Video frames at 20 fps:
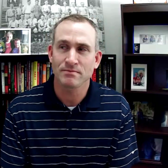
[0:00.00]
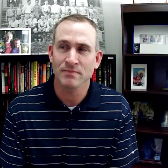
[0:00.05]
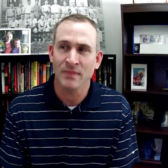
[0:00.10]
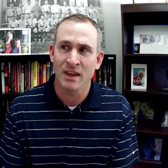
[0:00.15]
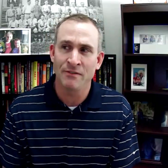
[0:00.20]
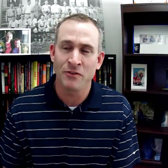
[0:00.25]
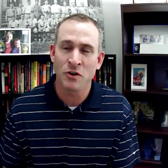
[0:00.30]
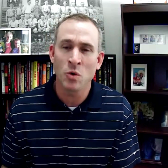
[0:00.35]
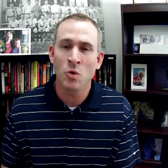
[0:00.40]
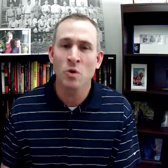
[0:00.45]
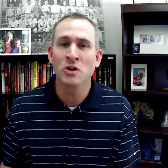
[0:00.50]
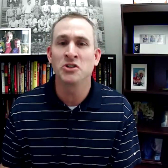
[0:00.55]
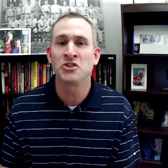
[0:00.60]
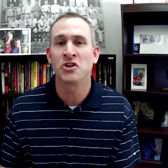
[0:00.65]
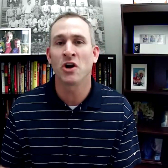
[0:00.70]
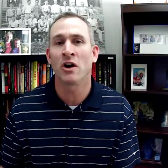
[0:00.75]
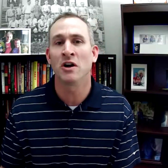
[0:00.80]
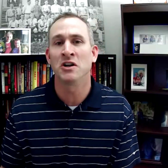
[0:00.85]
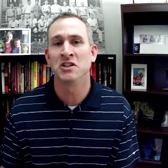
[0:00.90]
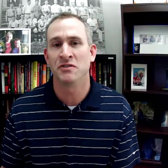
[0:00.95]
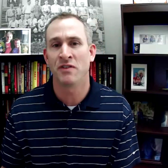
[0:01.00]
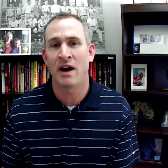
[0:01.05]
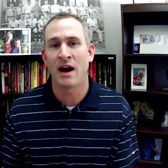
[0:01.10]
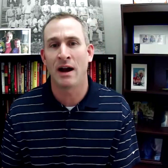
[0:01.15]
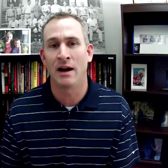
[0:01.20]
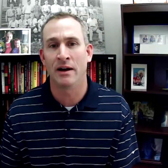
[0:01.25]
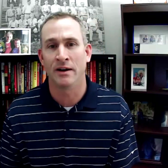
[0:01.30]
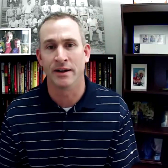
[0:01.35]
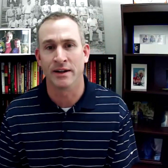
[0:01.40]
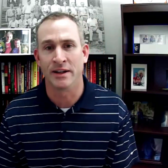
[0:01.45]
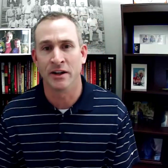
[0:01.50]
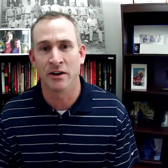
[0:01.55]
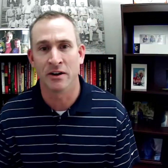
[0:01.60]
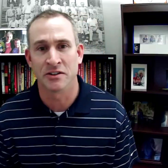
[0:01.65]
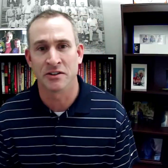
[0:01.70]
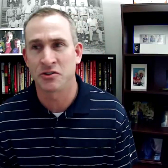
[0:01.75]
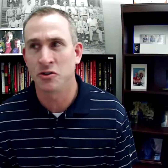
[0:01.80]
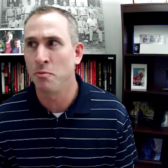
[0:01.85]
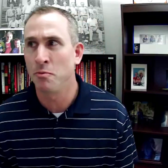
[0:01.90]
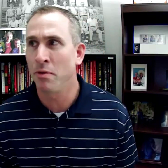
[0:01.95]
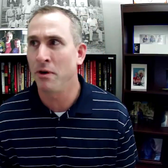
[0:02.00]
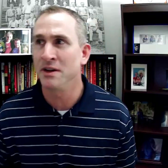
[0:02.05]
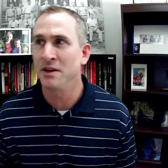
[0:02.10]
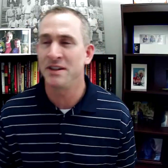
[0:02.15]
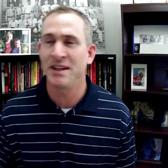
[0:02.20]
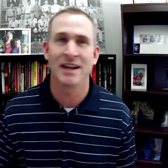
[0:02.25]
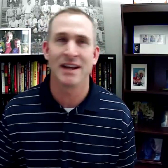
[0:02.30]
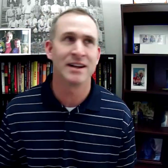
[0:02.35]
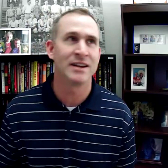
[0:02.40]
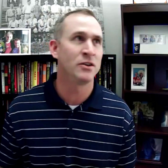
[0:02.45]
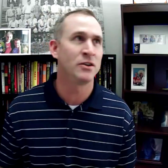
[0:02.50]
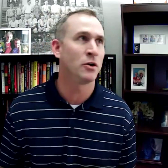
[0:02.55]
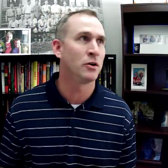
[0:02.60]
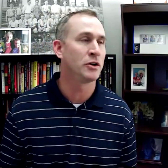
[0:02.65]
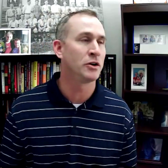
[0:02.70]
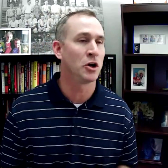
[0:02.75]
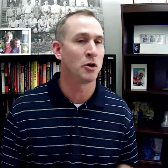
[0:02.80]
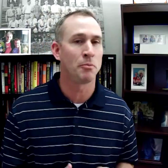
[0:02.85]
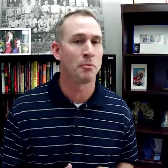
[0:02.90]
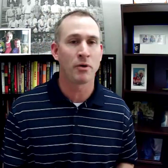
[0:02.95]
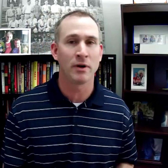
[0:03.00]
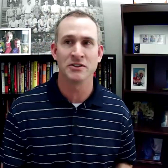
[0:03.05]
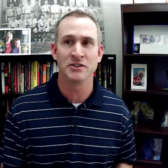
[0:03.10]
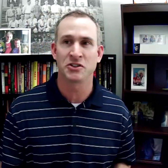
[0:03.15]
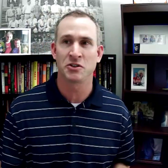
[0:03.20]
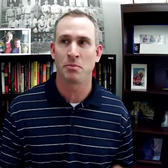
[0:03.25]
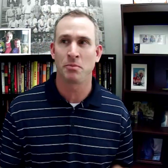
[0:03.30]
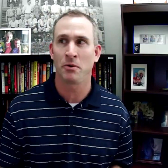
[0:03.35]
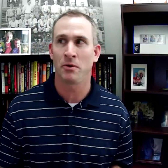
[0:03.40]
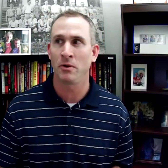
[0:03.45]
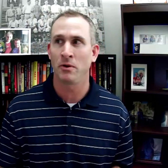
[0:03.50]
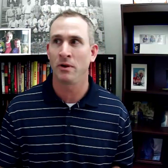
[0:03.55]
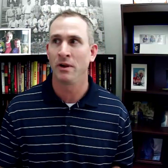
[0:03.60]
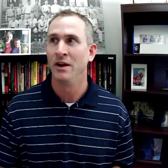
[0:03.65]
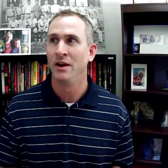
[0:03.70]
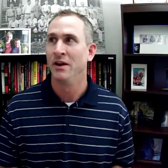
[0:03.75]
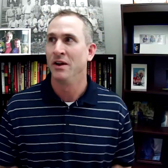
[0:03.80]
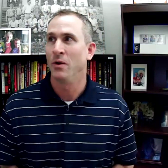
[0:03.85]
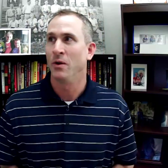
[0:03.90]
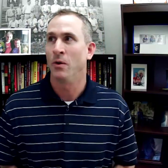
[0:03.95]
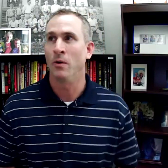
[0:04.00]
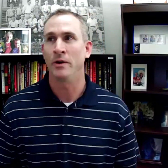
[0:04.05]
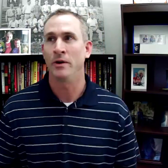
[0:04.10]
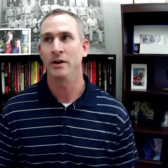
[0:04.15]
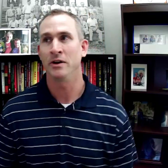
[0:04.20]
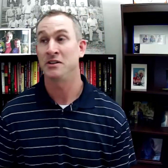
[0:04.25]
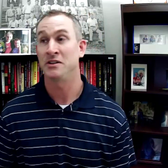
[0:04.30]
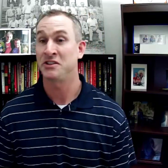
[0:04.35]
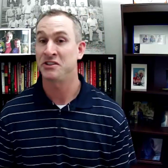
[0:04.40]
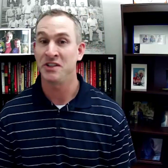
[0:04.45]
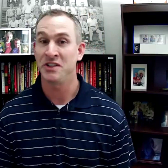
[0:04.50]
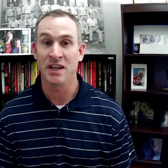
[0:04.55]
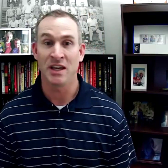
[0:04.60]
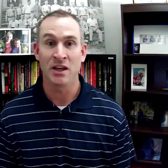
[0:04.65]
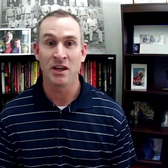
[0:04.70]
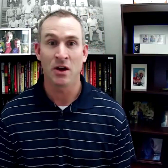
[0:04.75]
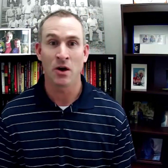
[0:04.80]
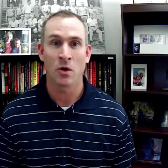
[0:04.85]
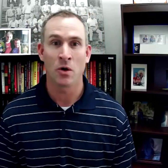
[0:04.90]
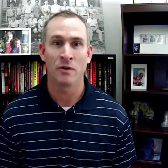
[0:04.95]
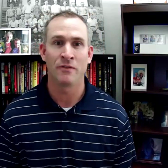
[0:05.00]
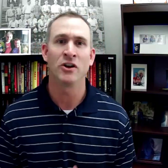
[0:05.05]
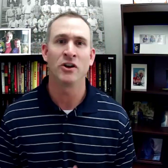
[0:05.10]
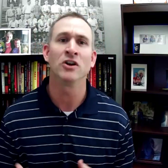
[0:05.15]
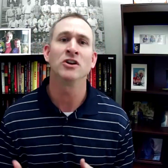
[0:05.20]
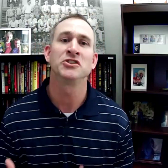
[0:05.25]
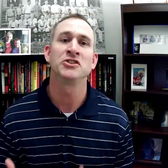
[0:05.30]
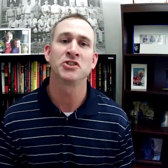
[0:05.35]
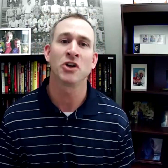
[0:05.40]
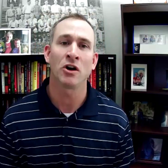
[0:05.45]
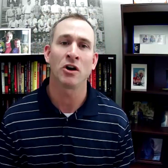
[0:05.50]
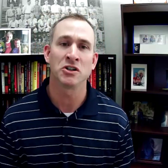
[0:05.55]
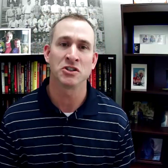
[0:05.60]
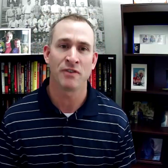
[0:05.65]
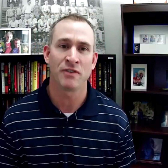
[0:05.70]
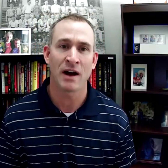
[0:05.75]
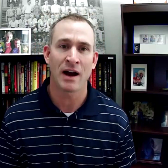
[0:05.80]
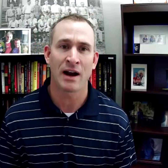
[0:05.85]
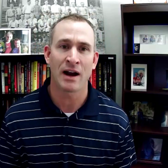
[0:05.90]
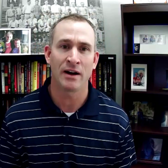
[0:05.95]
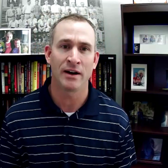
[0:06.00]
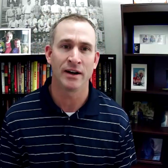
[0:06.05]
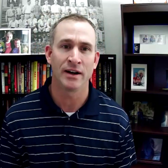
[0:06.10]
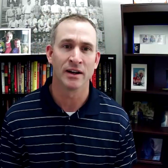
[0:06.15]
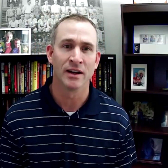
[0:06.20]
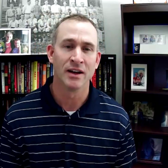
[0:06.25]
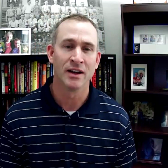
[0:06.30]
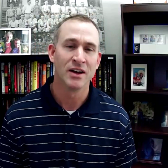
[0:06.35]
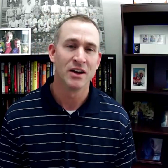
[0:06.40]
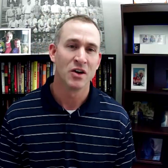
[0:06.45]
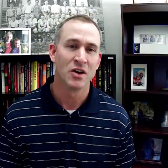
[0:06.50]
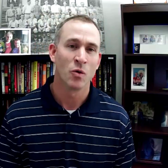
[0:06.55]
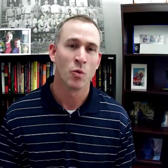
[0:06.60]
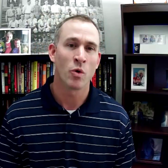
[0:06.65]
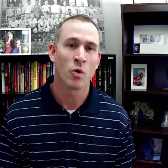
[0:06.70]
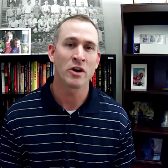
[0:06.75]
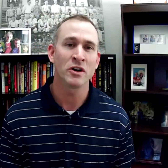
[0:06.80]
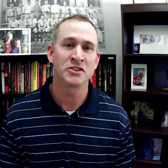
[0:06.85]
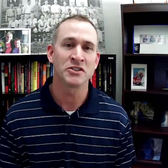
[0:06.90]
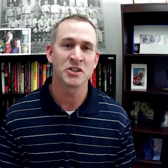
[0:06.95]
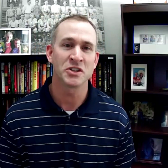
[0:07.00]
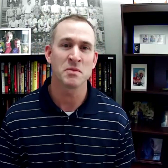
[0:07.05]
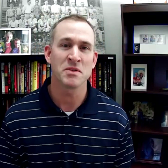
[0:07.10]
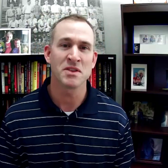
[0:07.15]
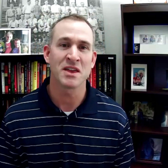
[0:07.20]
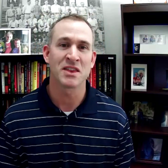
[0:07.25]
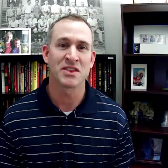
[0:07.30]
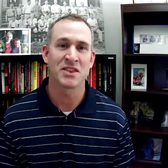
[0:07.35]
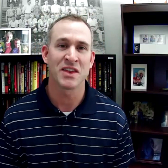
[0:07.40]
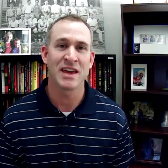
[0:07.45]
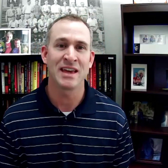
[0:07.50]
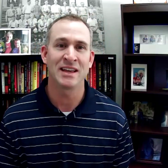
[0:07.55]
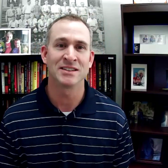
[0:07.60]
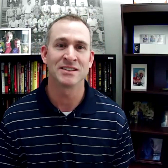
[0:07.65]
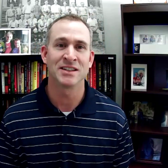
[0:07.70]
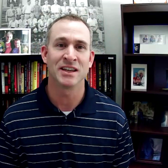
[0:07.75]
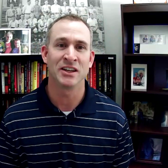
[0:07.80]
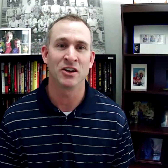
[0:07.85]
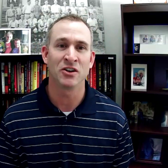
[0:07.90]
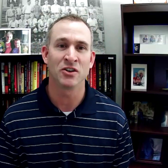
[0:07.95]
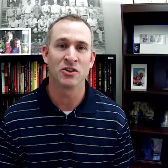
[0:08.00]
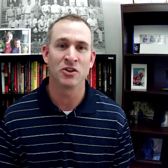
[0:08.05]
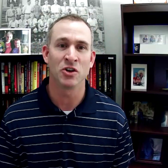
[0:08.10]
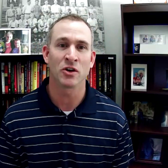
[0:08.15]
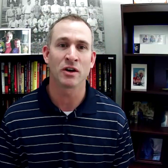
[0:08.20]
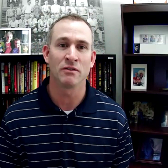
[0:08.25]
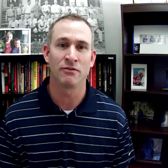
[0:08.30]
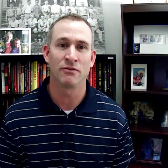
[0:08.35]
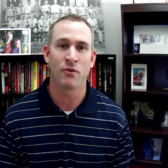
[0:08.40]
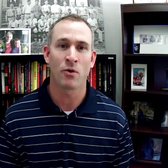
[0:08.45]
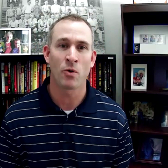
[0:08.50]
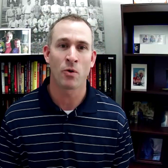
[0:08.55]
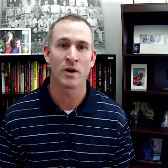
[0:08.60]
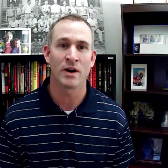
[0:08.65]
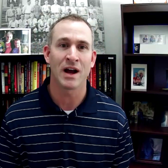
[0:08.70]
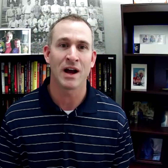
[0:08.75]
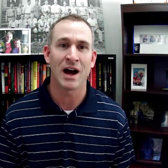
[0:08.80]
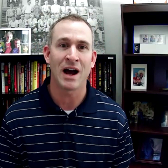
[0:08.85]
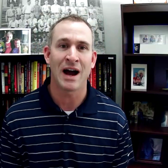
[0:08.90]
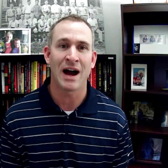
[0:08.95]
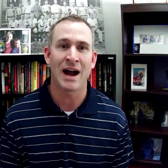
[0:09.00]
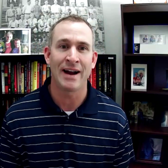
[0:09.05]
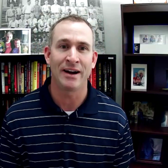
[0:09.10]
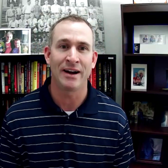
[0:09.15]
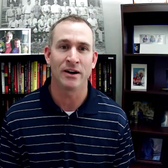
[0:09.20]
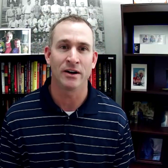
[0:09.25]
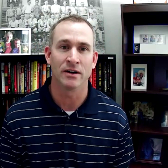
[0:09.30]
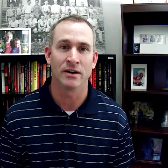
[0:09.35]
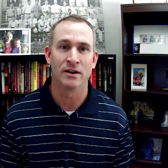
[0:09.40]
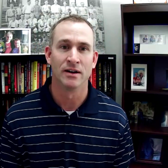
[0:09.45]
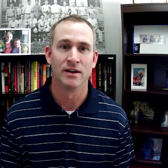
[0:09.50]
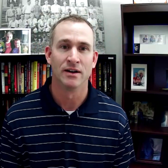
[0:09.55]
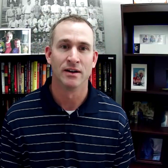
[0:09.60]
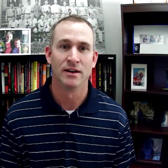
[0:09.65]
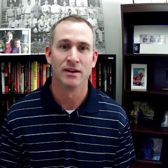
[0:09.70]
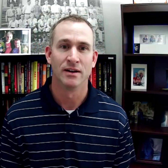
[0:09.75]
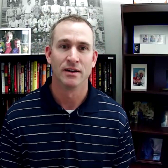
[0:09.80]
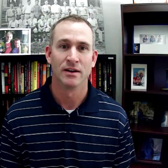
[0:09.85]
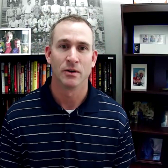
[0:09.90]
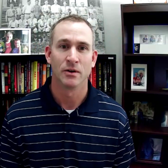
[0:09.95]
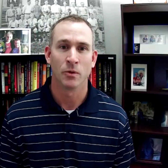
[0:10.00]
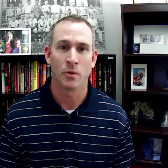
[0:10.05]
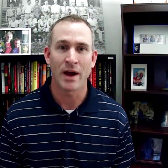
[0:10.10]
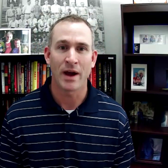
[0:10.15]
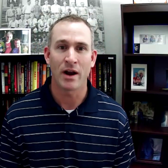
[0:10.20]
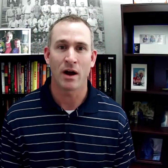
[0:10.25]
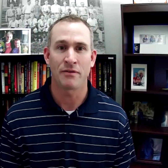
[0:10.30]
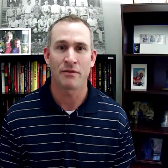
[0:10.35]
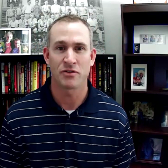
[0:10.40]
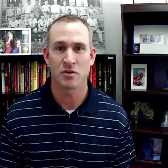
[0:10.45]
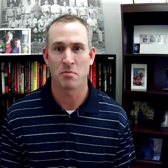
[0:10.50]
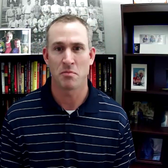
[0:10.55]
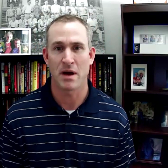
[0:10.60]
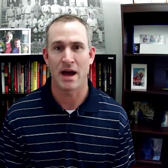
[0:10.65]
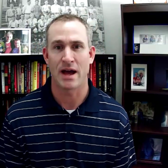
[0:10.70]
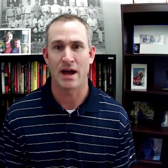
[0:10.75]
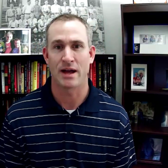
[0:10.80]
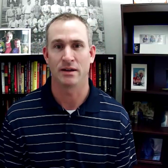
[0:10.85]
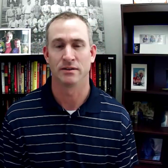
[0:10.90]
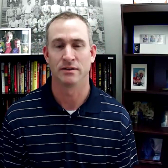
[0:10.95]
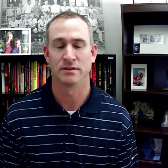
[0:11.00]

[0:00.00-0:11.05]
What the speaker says: in charge of hiring, you're a superintendent or you're a principal or you're a CEO, if you're in charge of hiring, what are some of the things that you're looking for in a hire right off the bat?